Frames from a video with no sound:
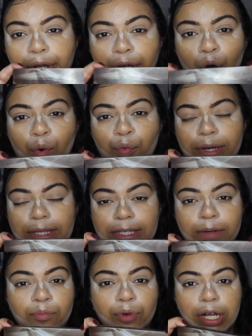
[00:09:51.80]
gonna go in with
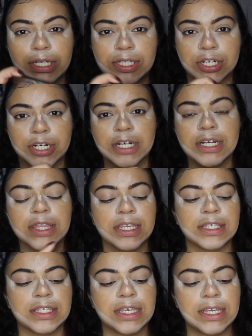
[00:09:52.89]
some bronzer.
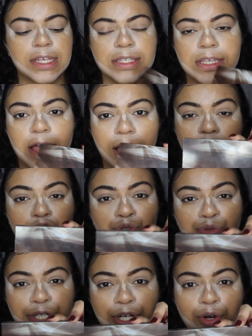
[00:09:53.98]
This is a
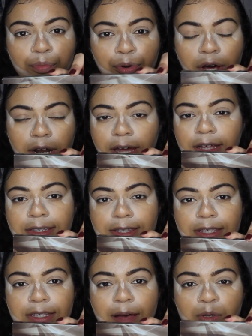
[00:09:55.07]
trio product.
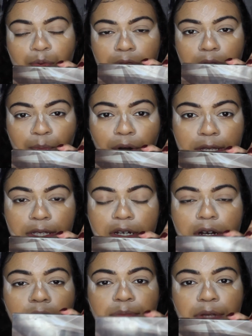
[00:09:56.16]
This comes with a
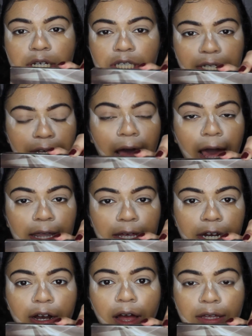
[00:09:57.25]
bronzer, a blush, and a
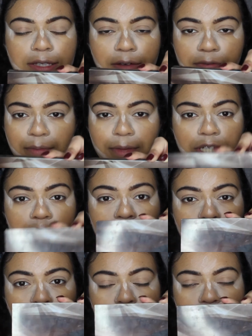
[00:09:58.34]
highlighter. I definitely mentioned
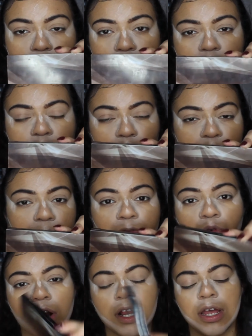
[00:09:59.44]
this product on my channel
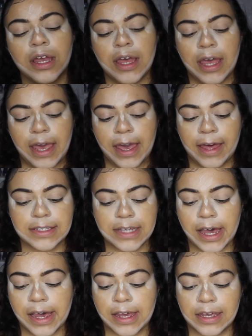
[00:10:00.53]
before, and
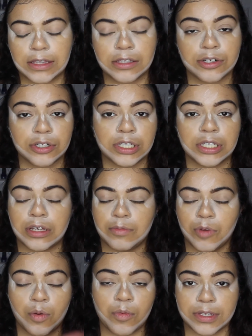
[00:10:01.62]
I literally
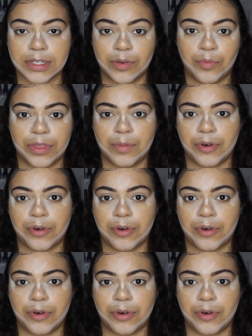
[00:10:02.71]
am almost done with